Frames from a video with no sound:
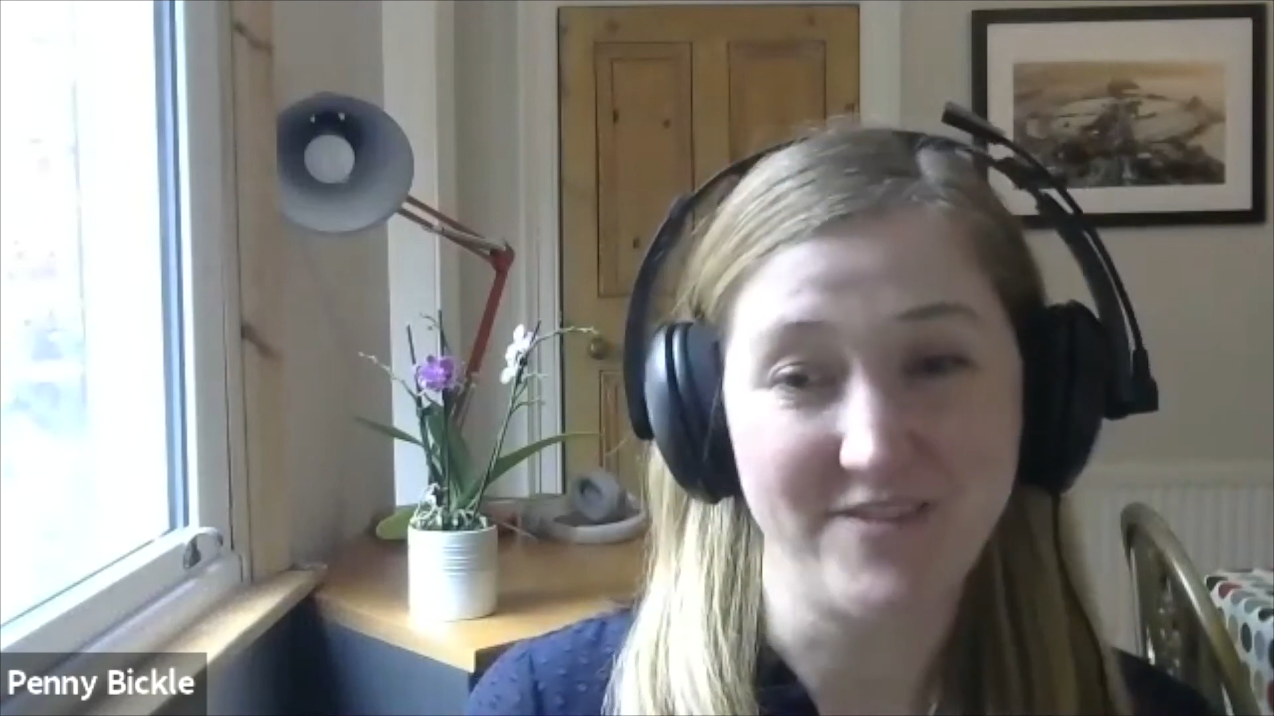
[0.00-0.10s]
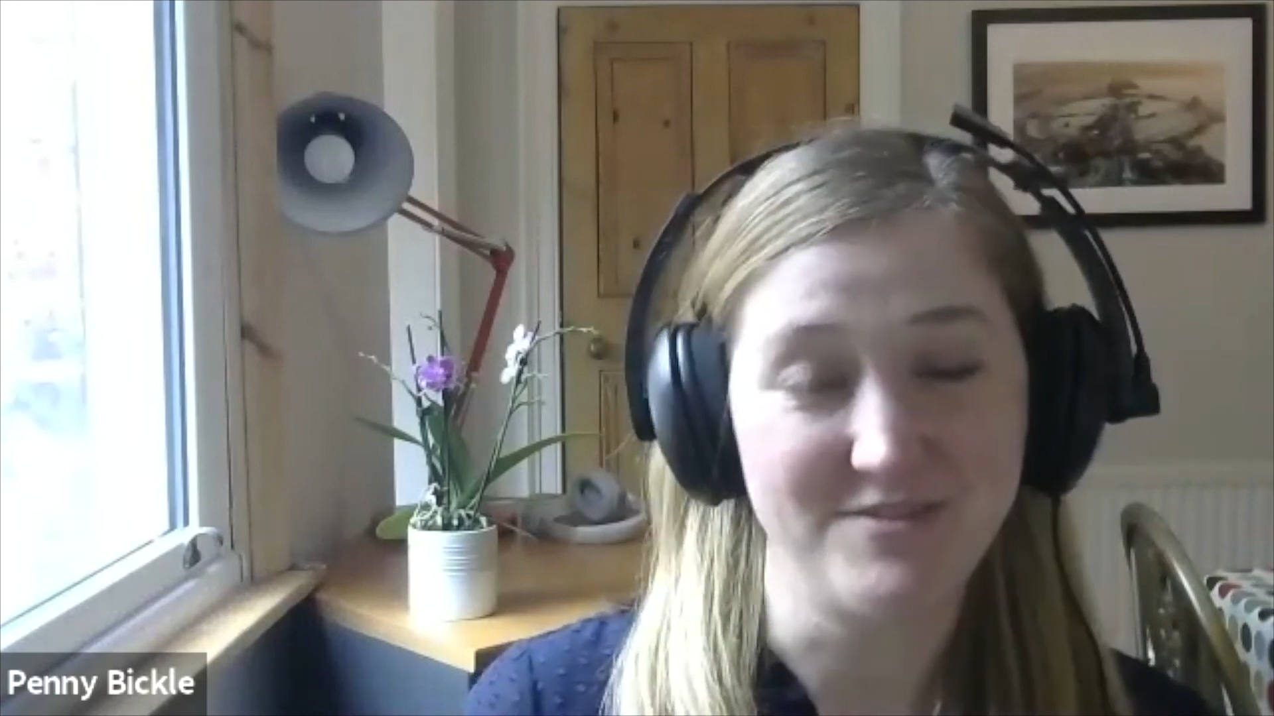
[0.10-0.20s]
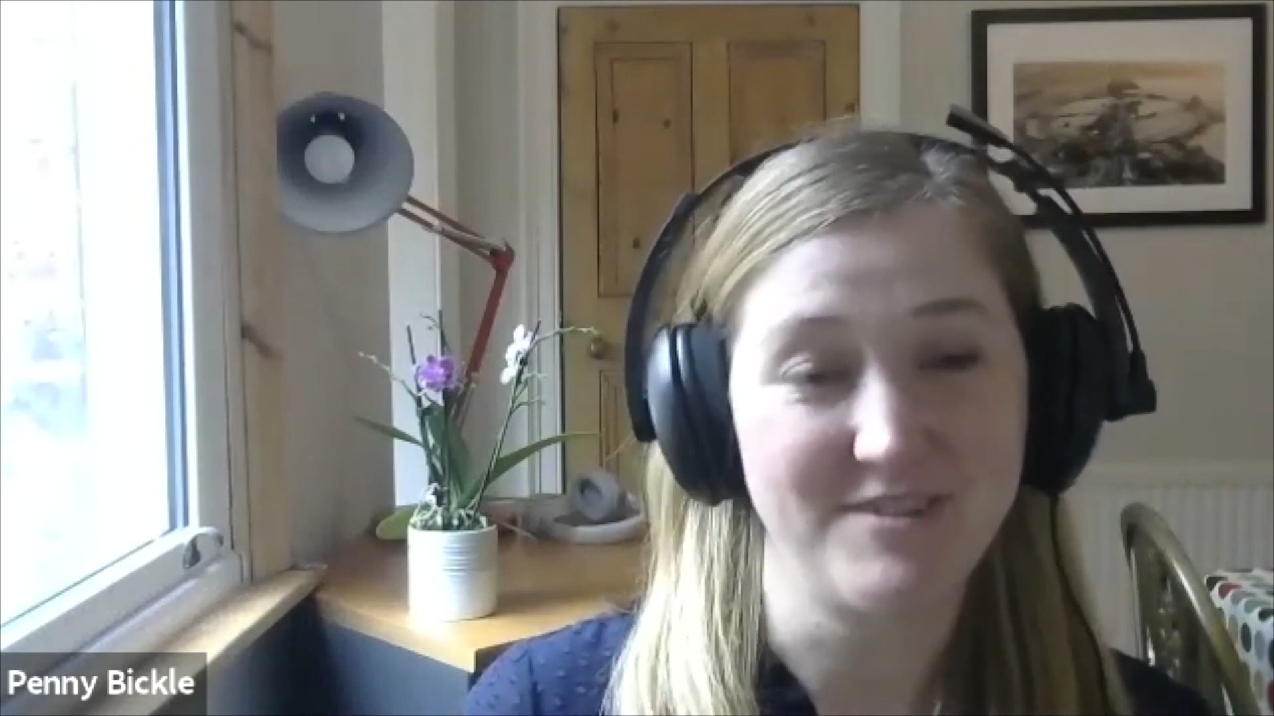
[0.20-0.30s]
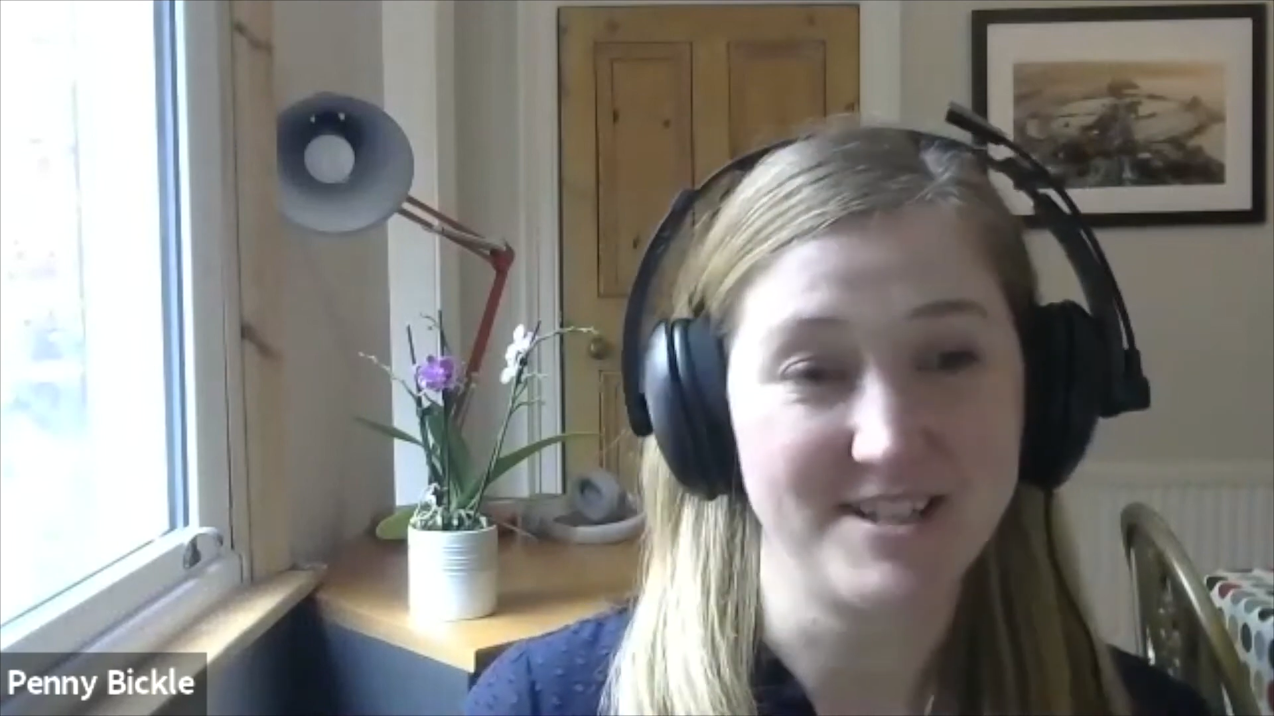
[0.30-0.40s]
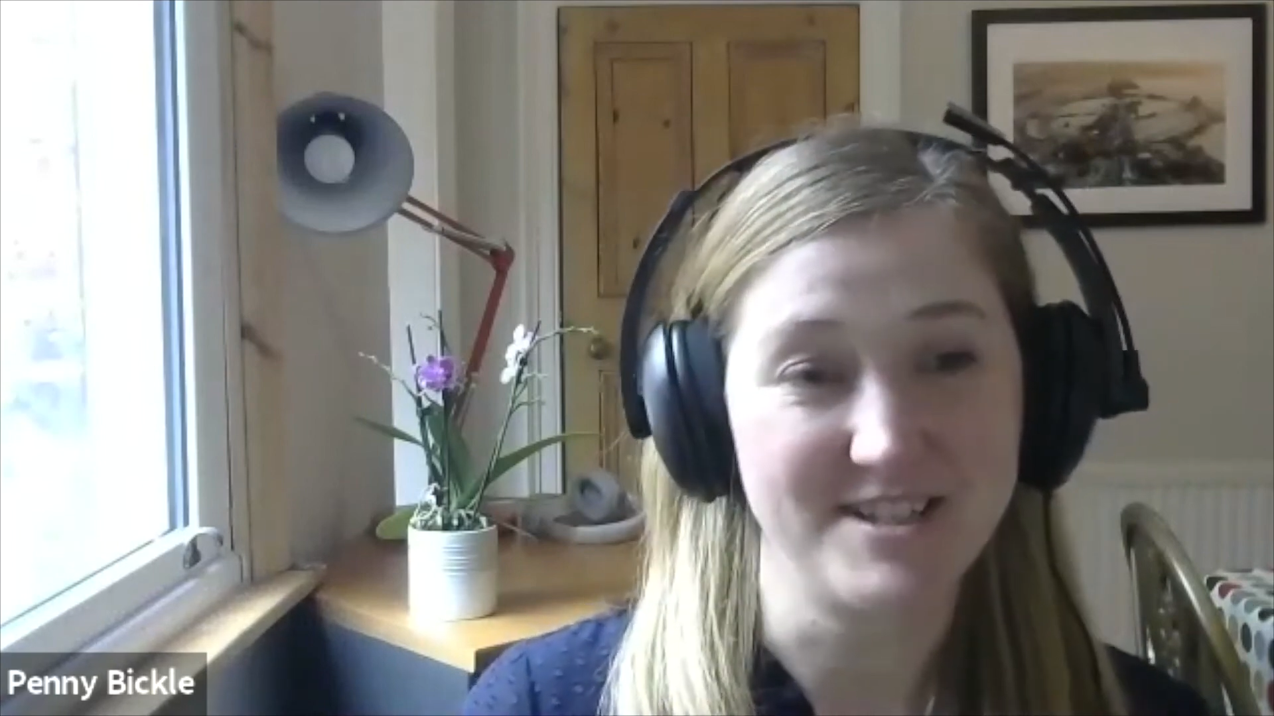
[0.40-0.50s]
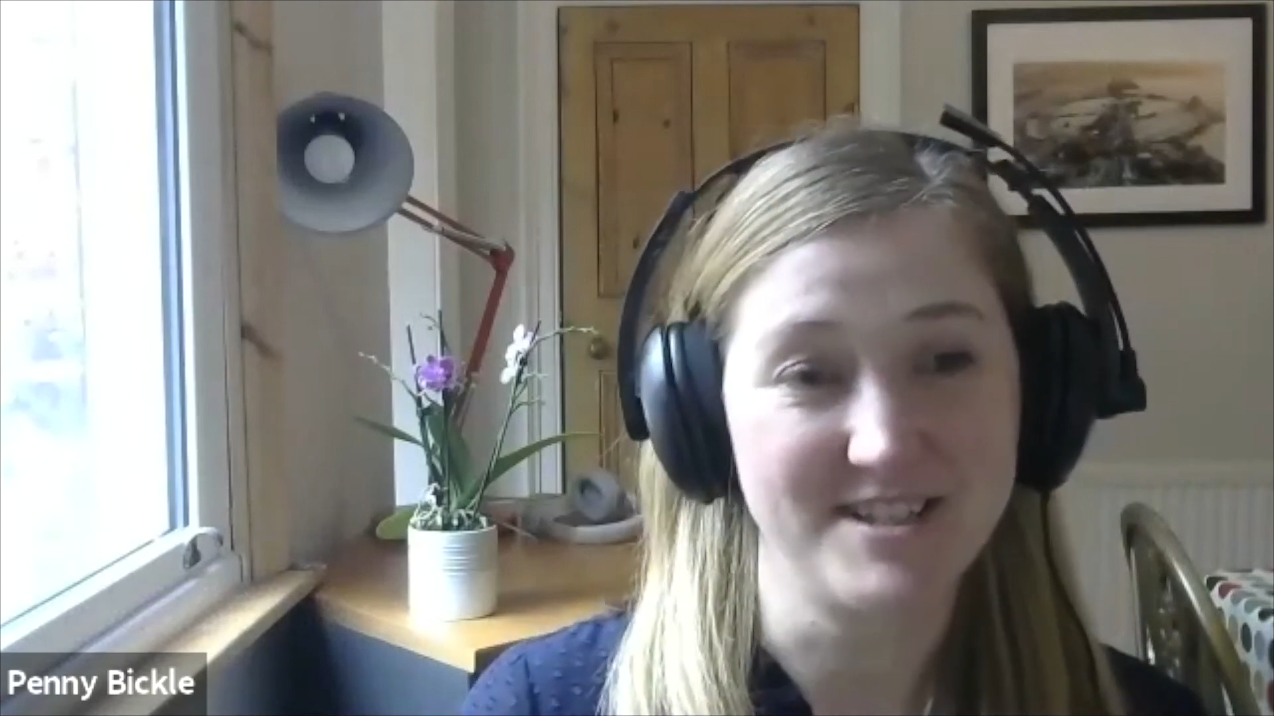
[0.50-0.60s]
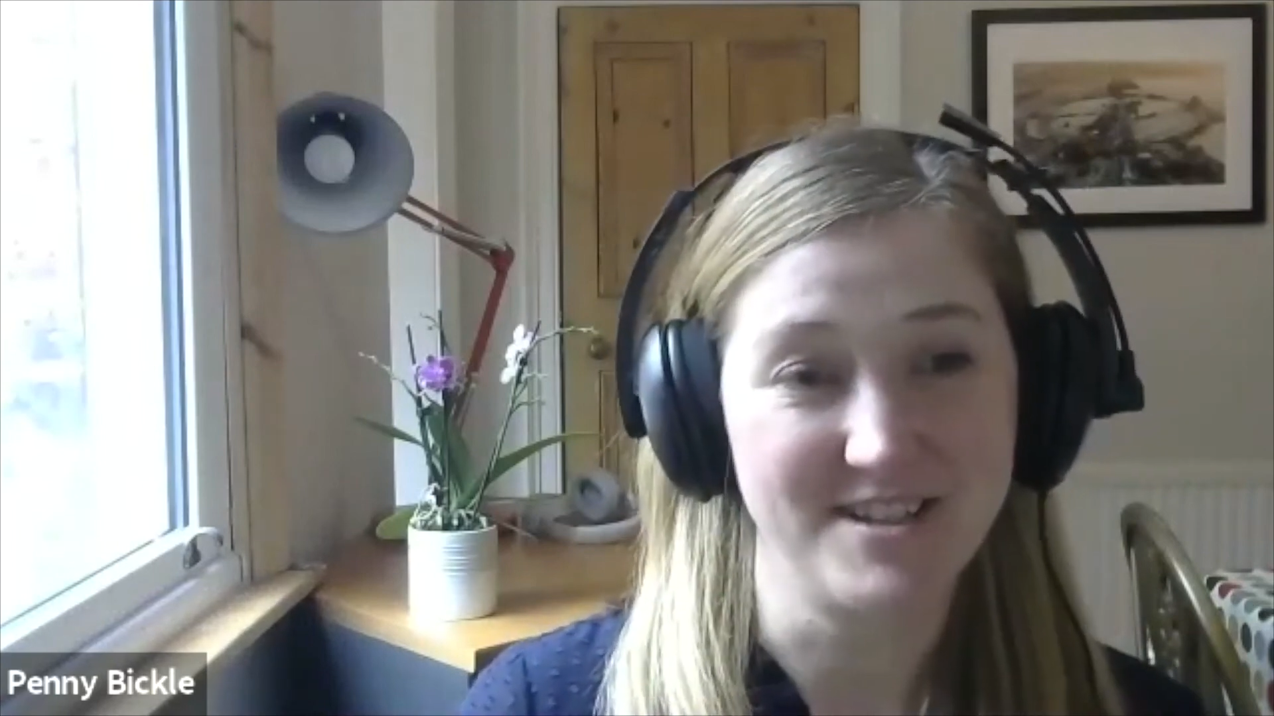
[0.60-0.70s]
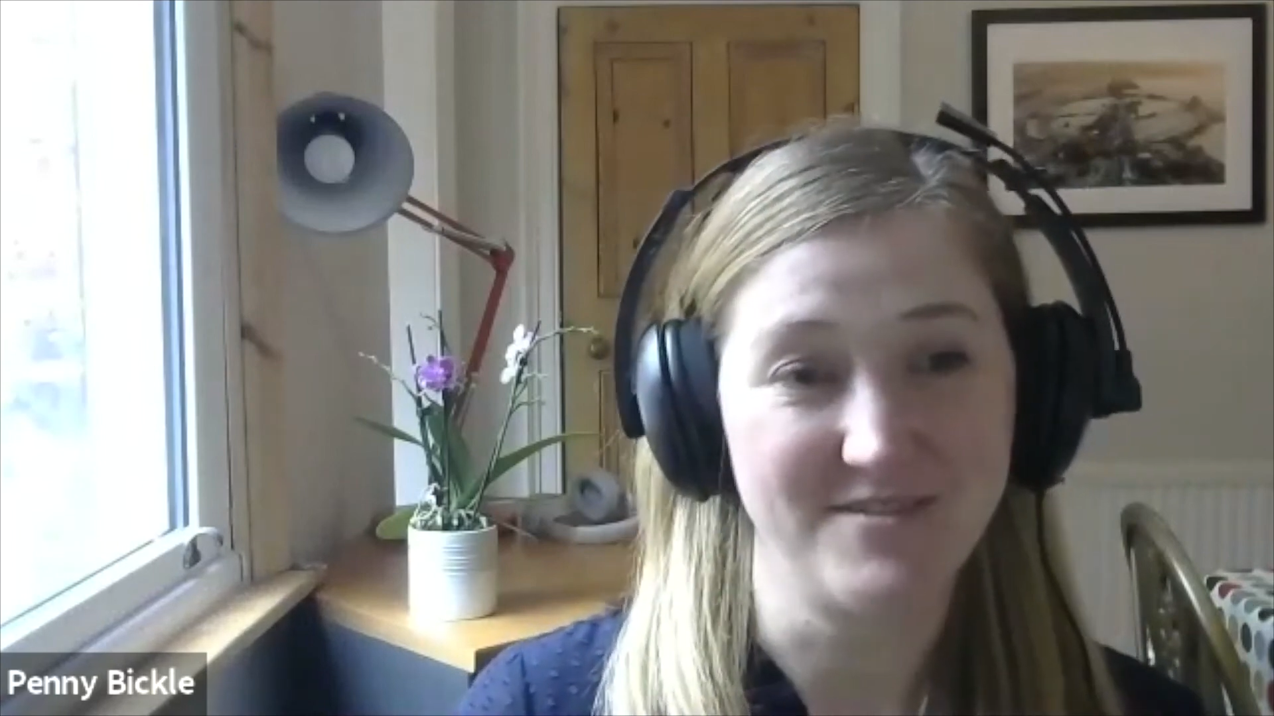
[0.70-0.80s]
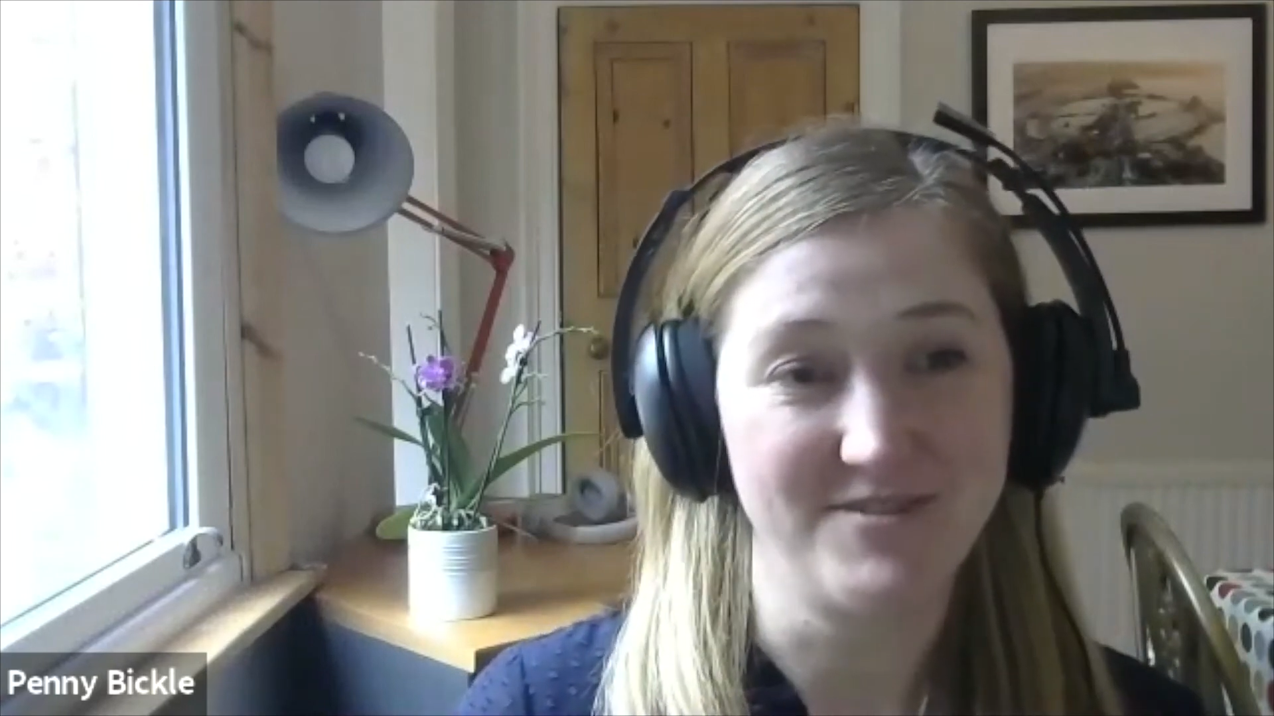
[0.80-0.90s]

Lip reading: for the rest of